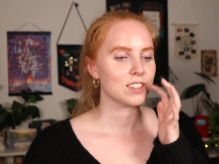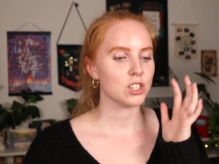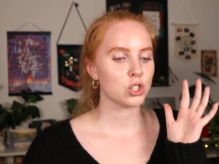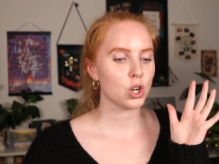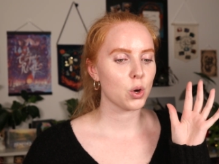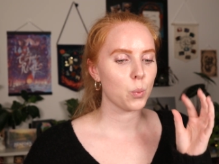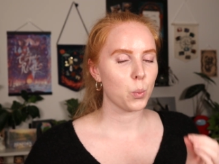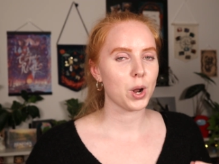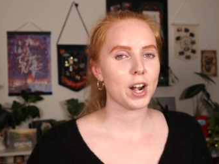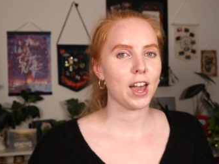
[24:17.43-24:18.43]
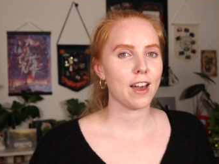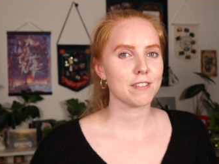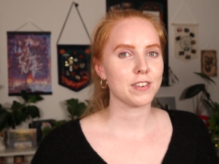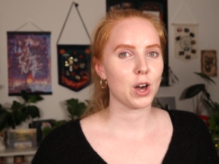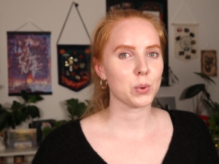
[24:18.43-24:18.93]
This took
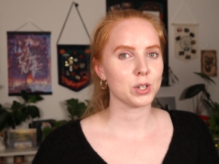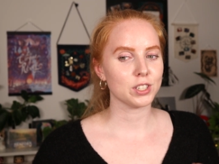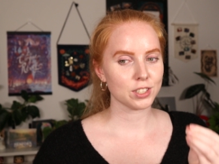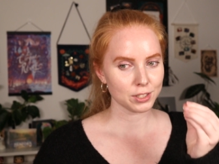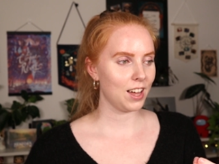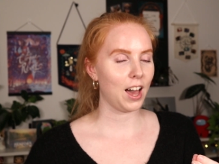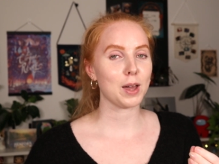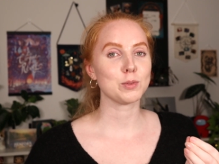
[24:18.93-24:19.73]
1.5 hours. I am